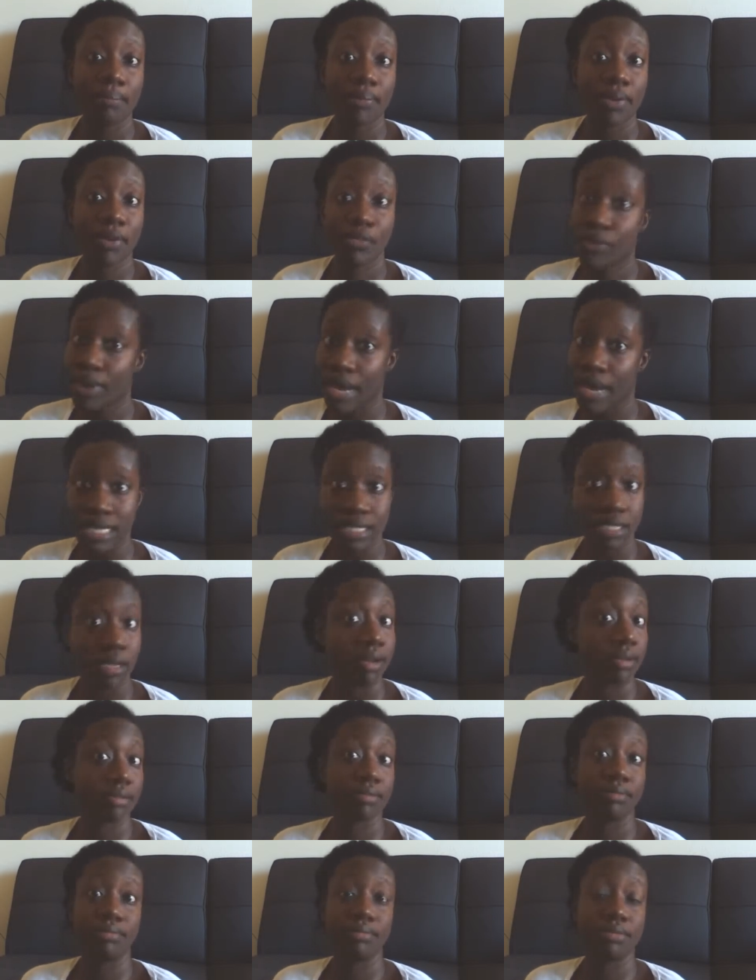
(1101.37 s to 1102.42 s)
before I
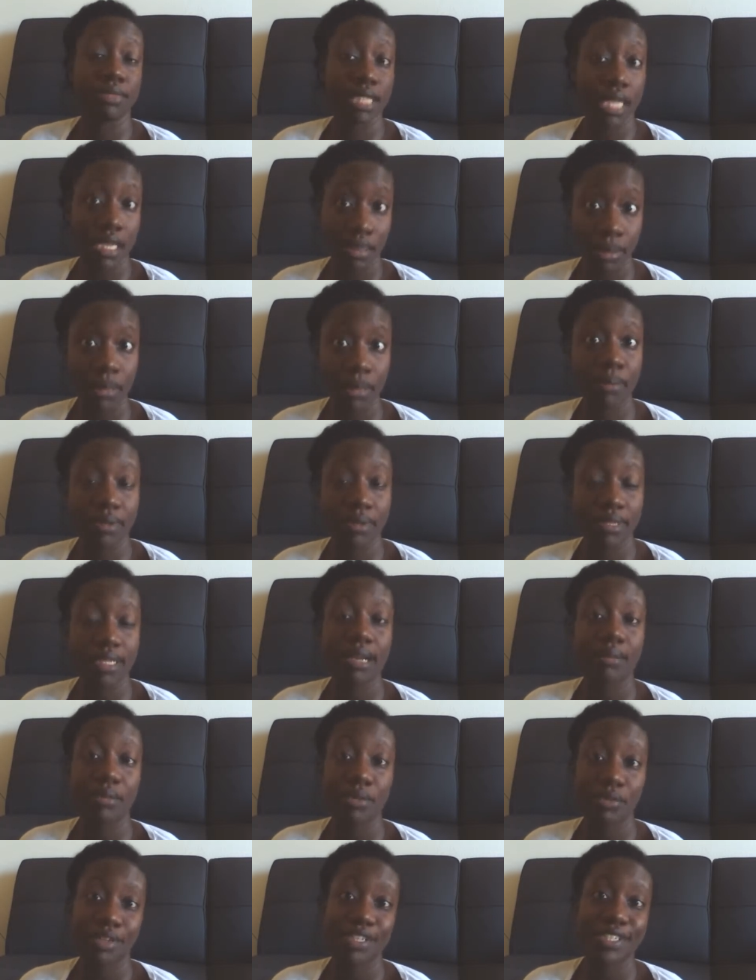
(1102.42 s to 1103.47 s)
start telling people that
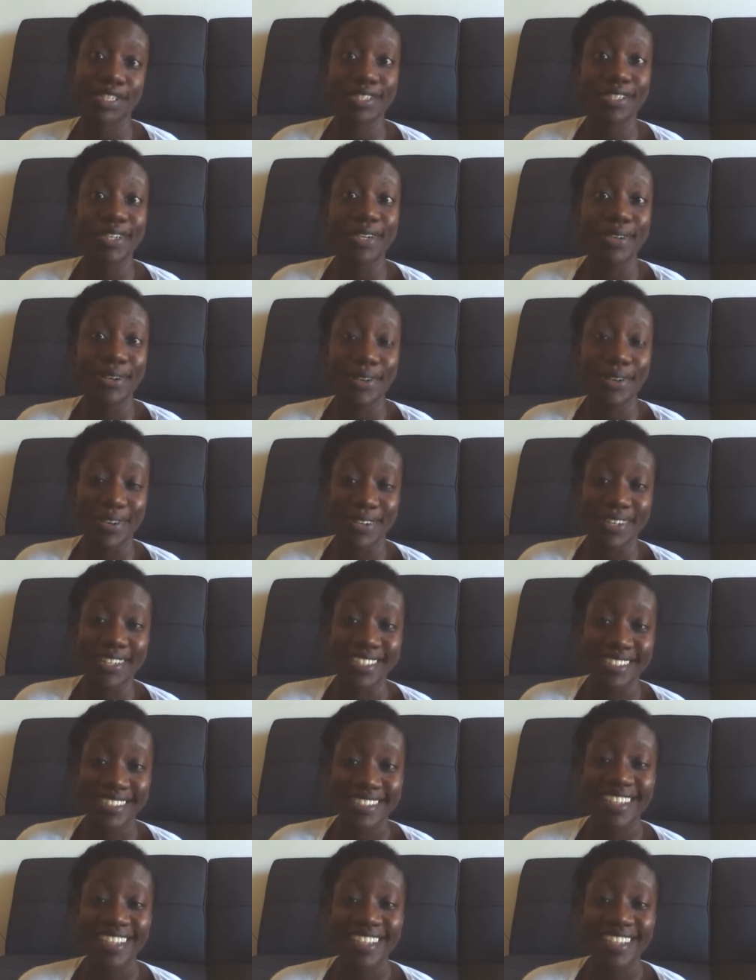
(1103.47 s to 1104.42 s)
I'm a registered nurse.